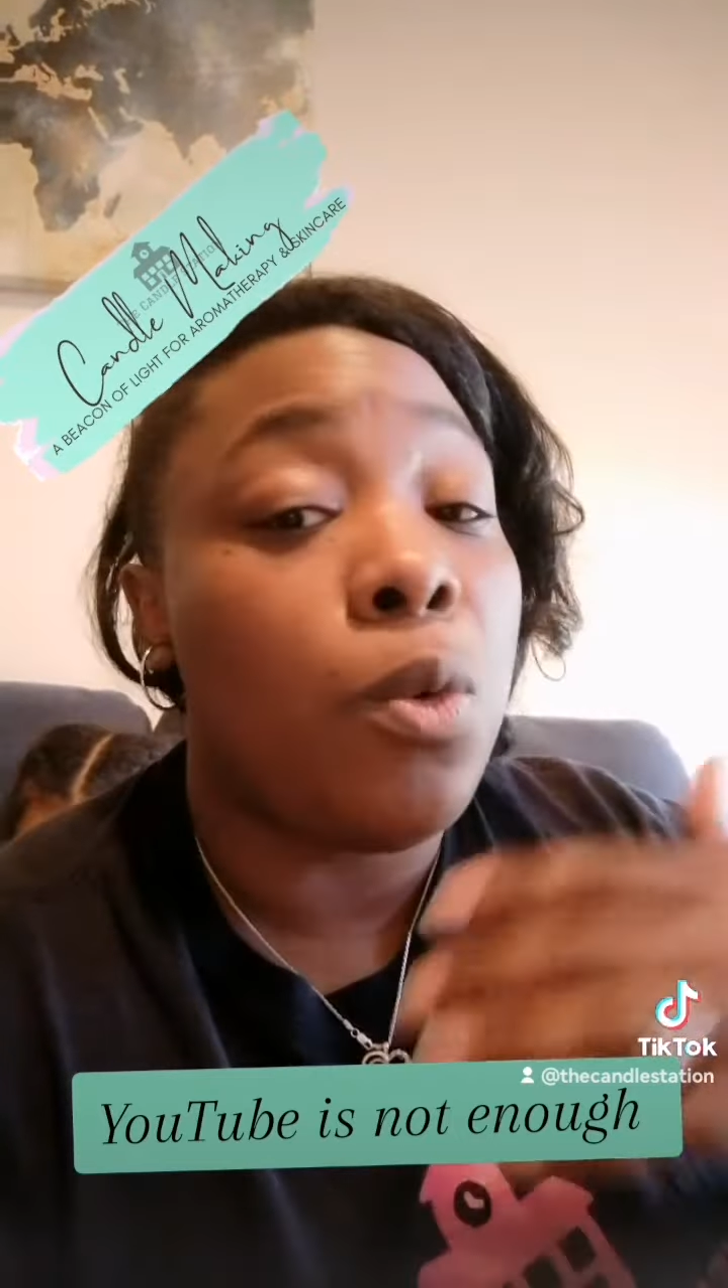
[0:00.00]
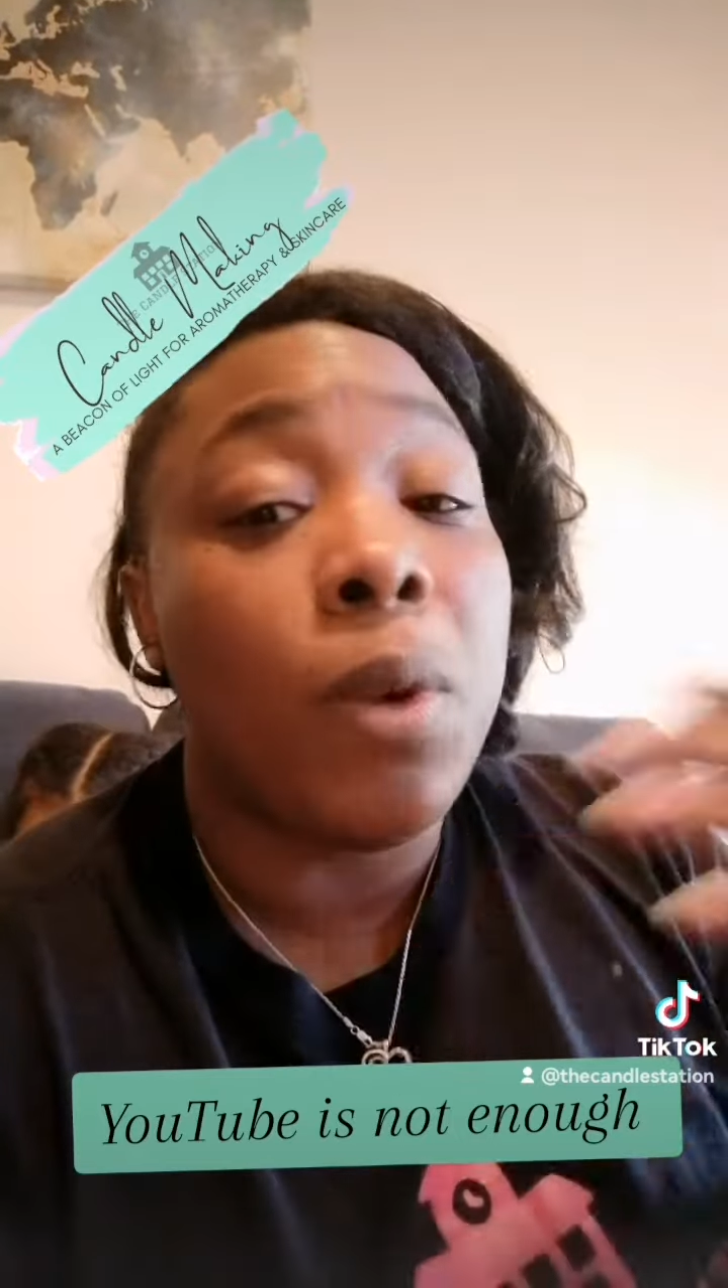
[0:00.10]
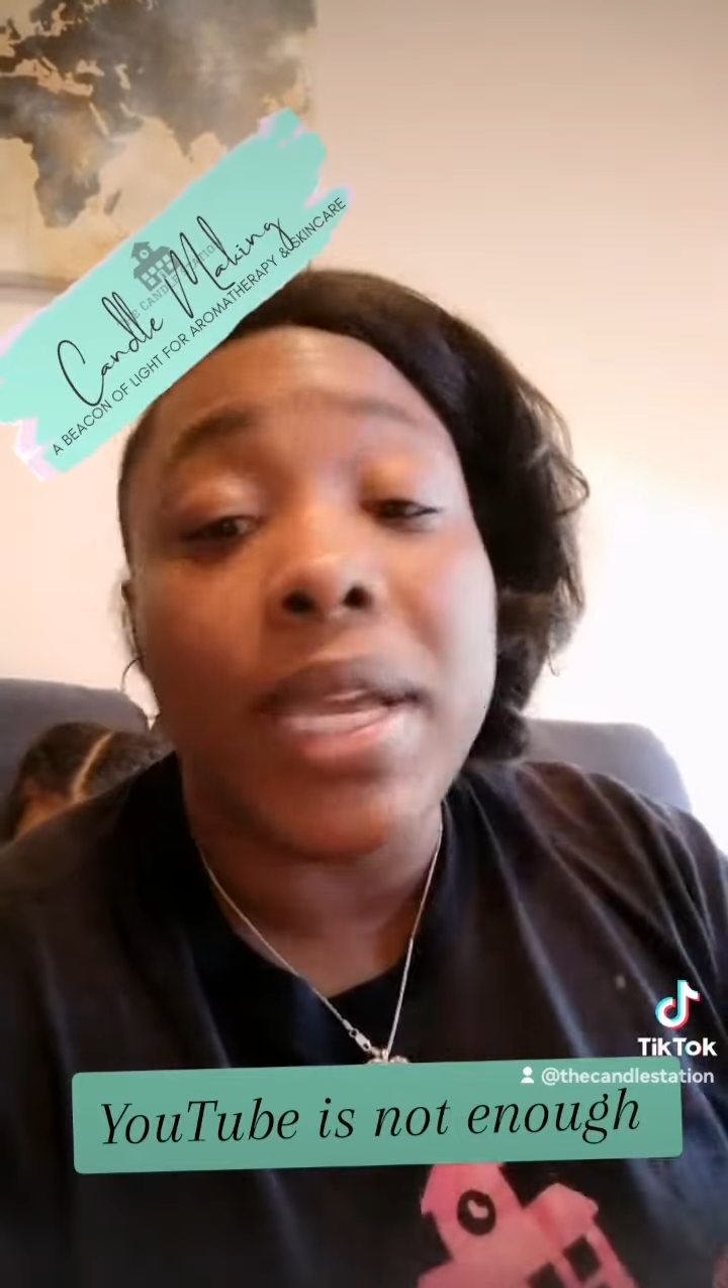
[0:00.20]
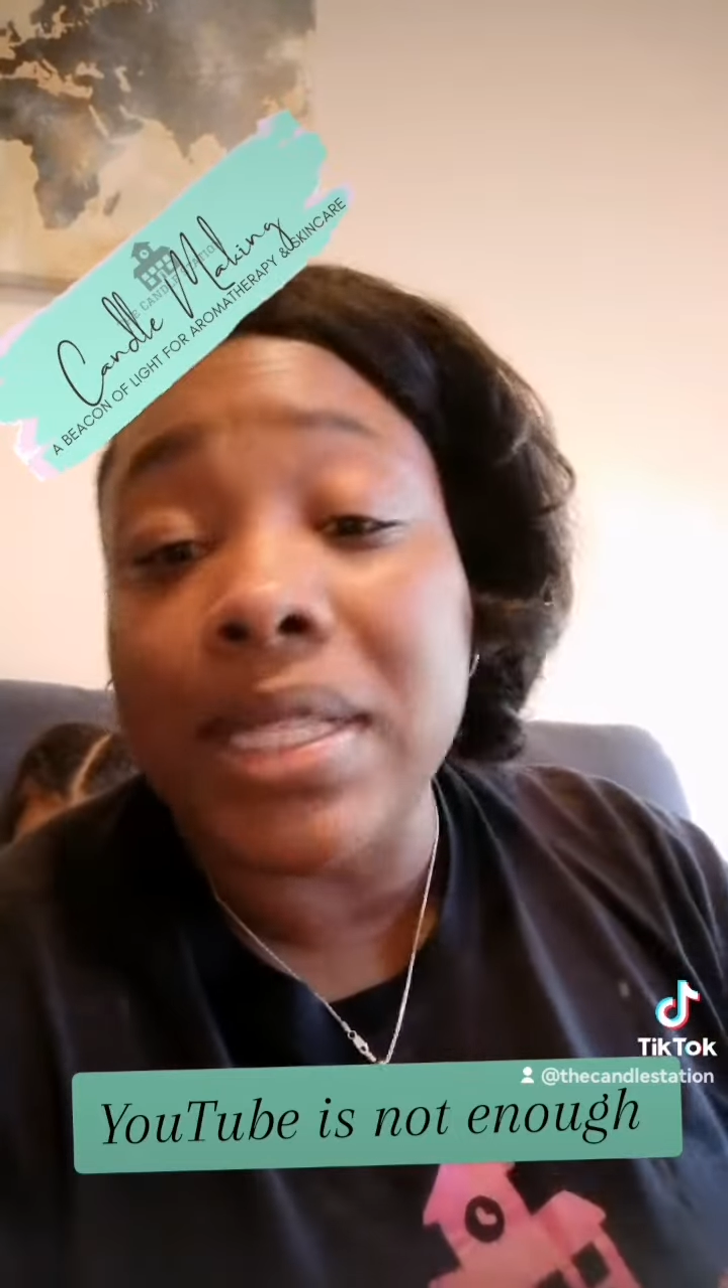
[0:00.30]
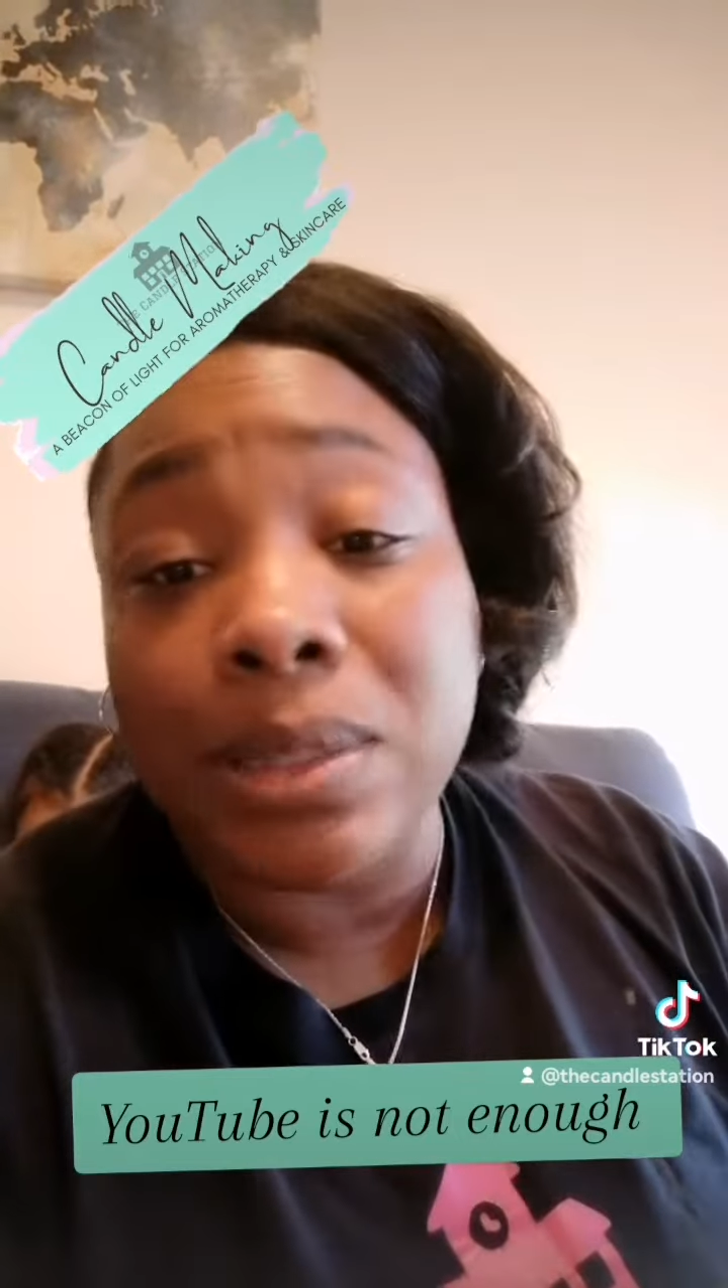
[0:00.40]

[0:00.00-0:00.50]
are wet